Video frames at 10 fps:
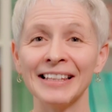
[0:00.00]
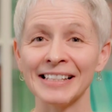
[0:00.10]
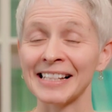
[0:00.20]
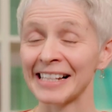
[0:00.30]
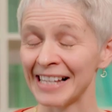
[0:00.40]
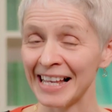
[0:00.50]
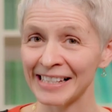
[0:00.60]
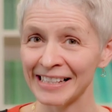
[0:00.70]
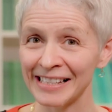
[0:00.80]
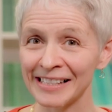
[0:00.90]
the
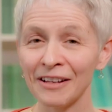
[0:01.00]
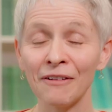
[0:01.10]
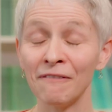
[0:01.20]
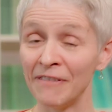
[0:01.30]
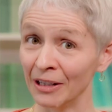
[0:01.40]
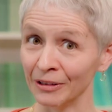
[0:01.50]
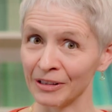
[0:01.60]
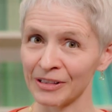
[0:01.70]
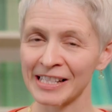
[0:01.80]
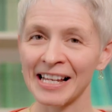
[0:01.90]
successes,
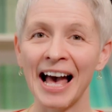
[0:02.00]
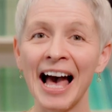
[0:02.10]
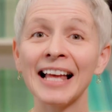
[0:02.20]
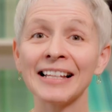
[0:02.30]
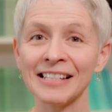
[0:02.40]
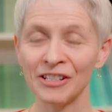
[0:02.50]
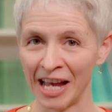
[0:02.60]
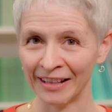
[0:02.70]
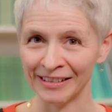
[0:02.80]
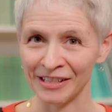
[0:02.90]
failures, and
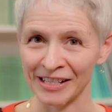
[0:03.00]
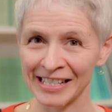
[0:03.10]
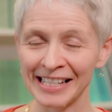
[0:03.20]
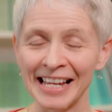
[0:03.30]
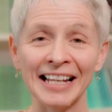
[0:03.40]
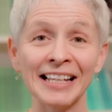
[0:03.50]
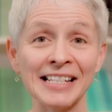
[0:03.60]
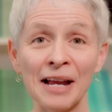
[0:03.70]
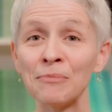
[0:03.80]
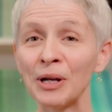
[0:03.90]
challenges in
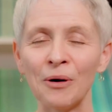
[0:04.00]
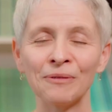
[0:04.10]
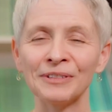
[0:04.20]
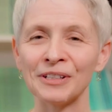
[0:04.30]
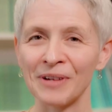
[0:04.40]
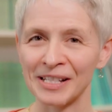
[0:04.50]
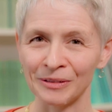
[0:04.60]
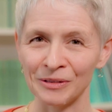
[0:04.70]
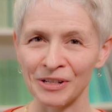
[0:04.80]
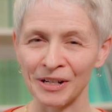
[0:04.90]
contemporary conflict
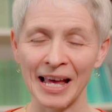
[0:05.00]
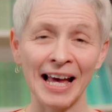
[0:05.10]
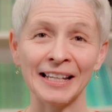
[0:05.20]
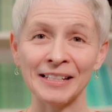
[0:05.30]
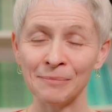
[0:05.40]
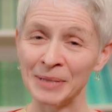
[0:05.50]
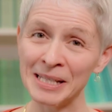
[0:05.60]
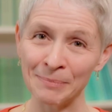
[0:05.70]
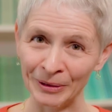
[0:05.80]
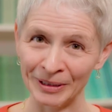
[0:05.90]
resolution and
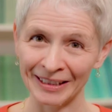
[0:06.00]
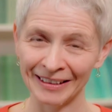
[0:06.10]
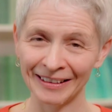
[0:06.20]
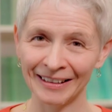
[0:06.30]
peace building.